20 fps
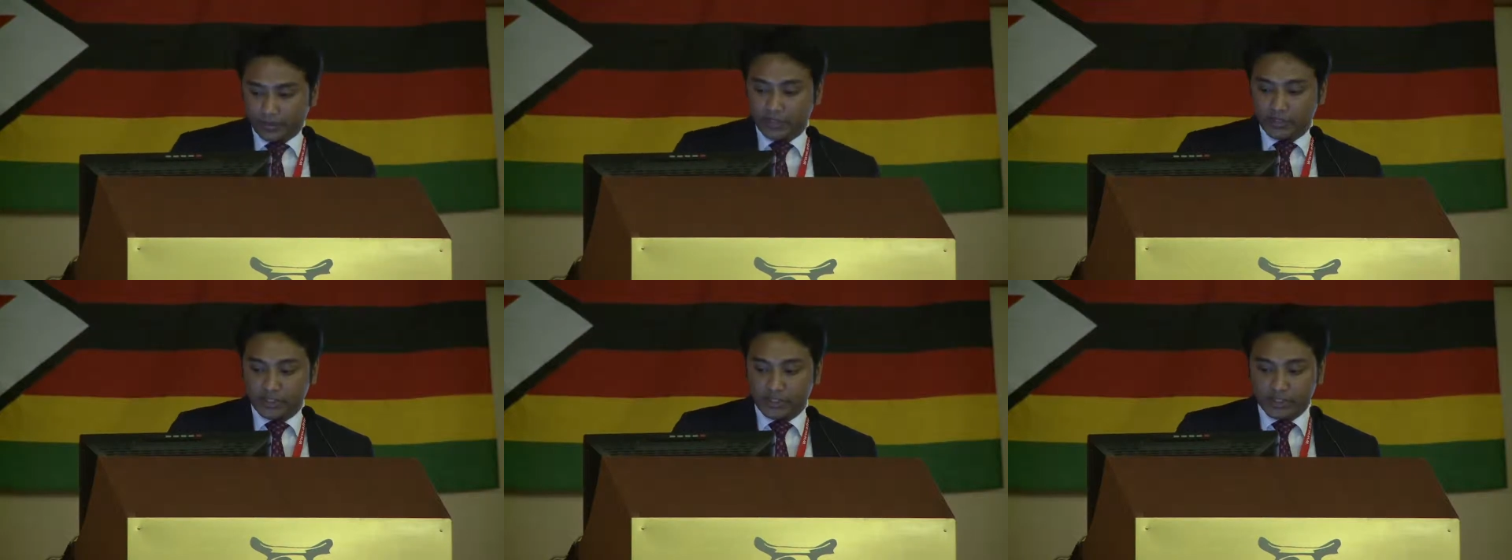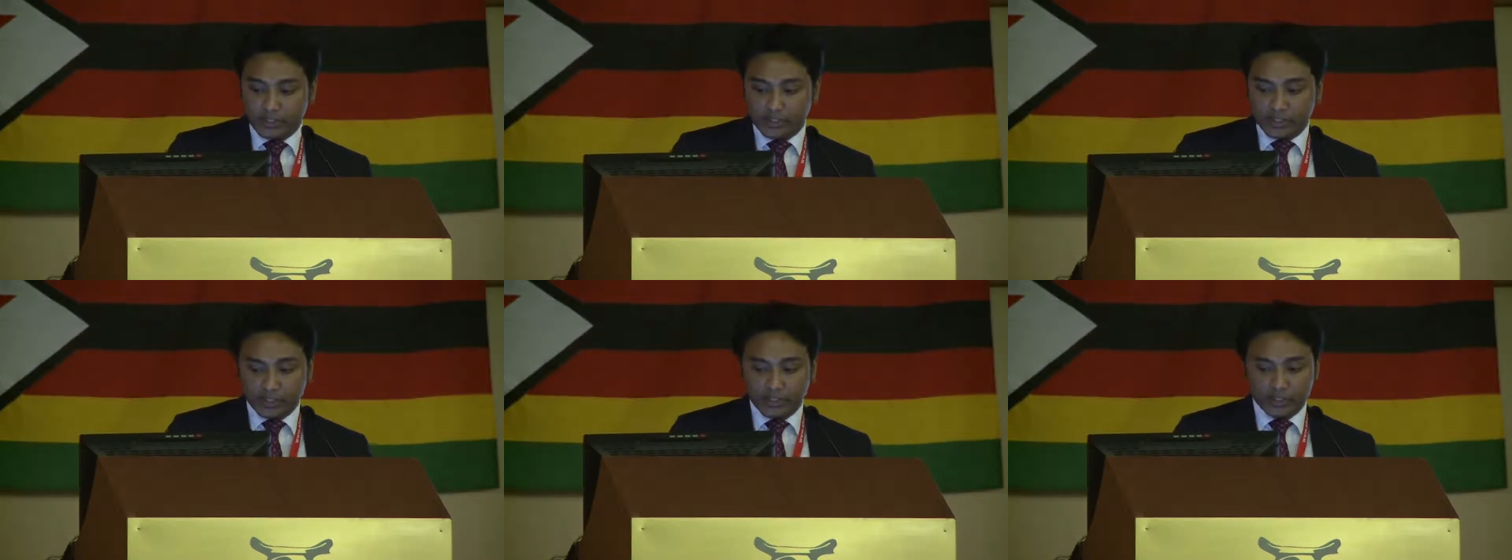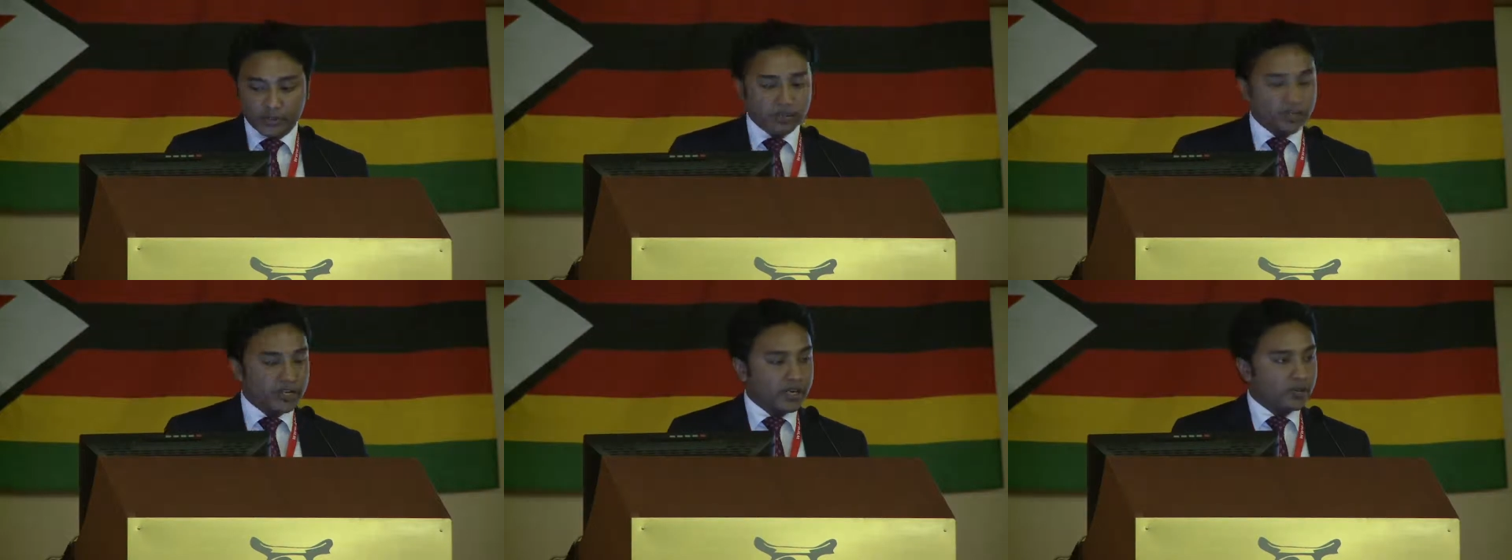
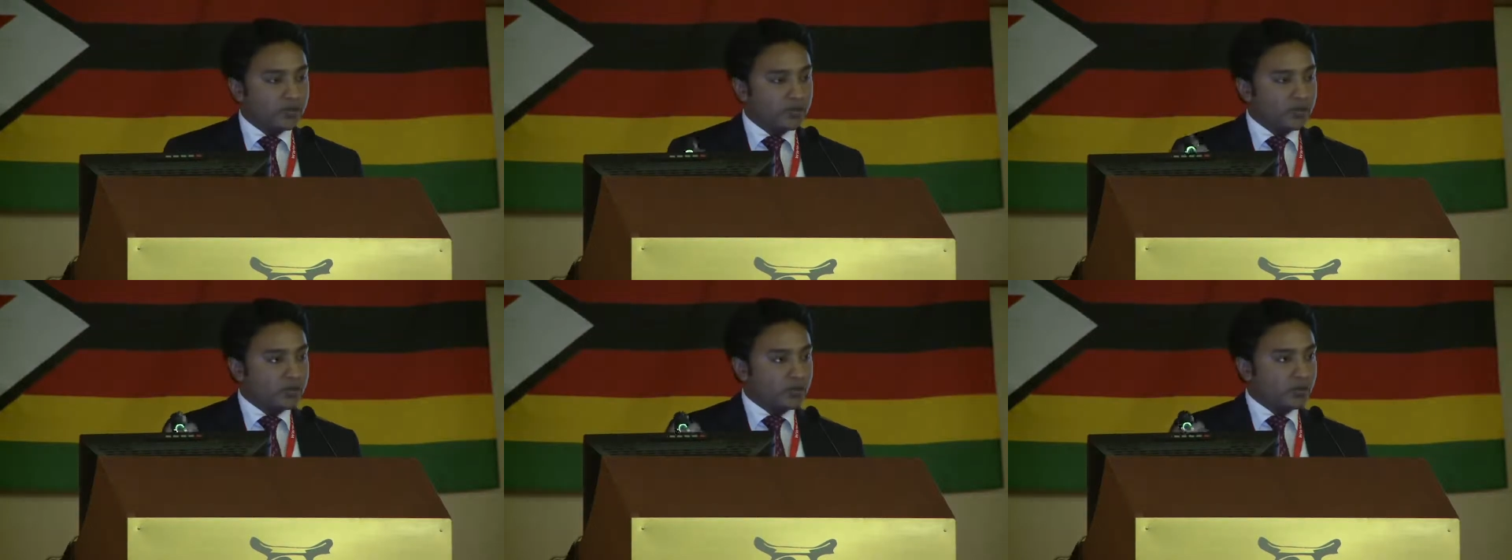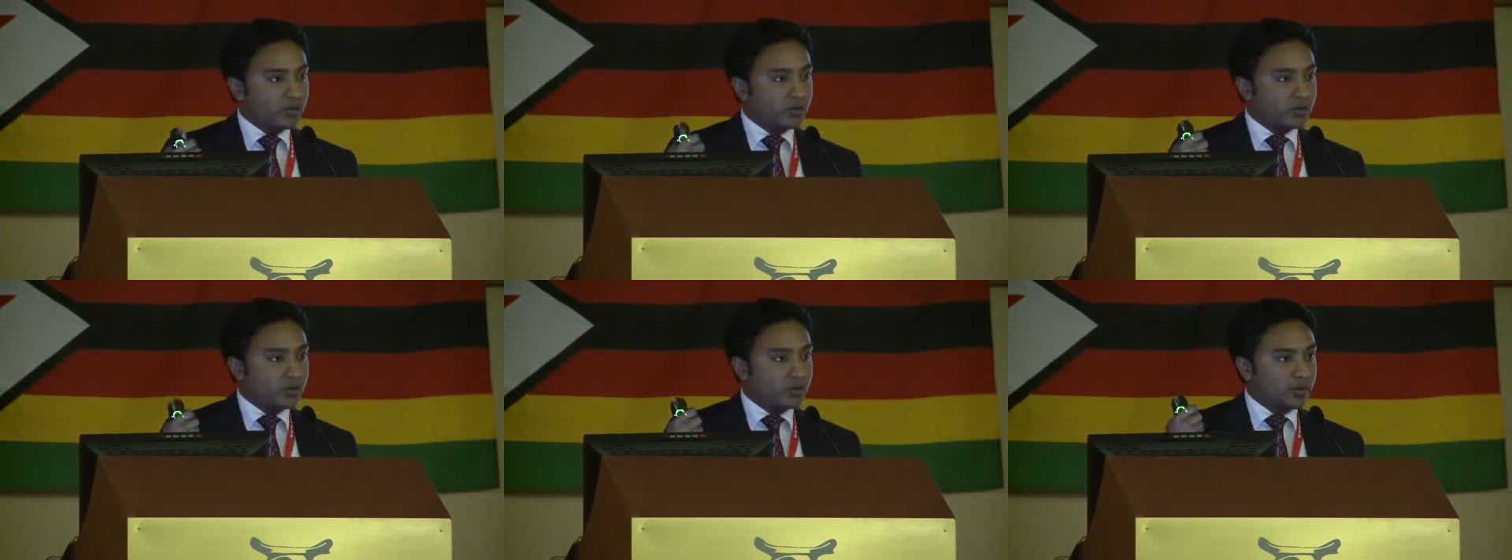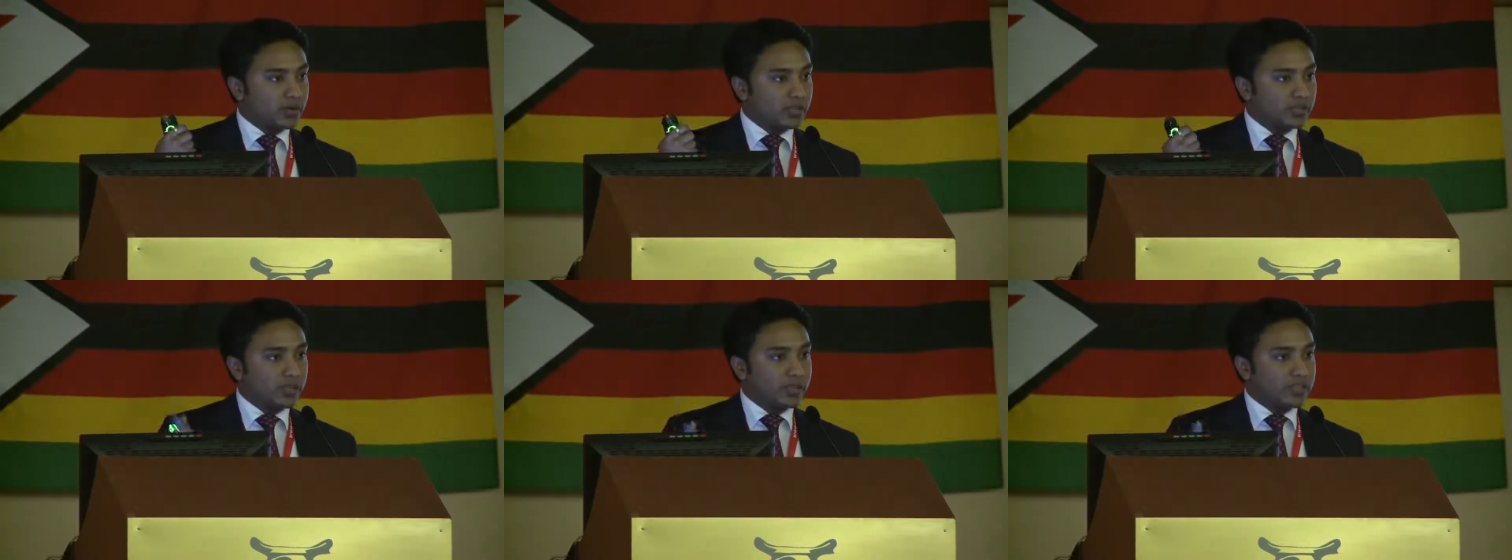teachers were able
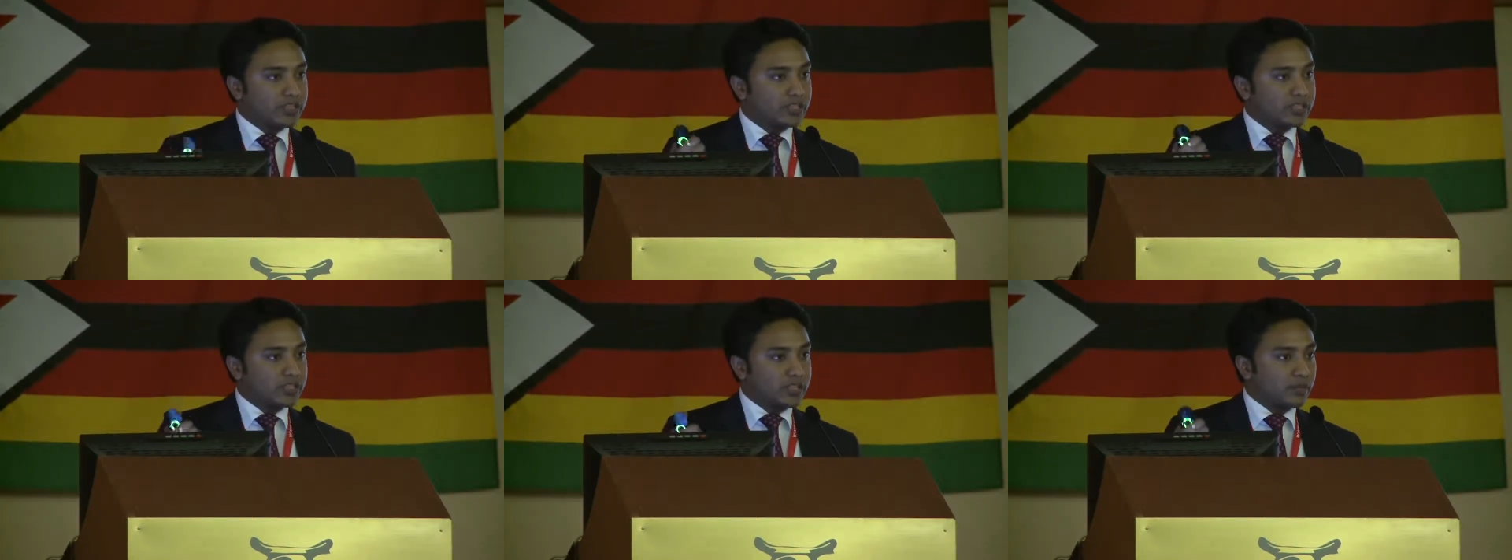to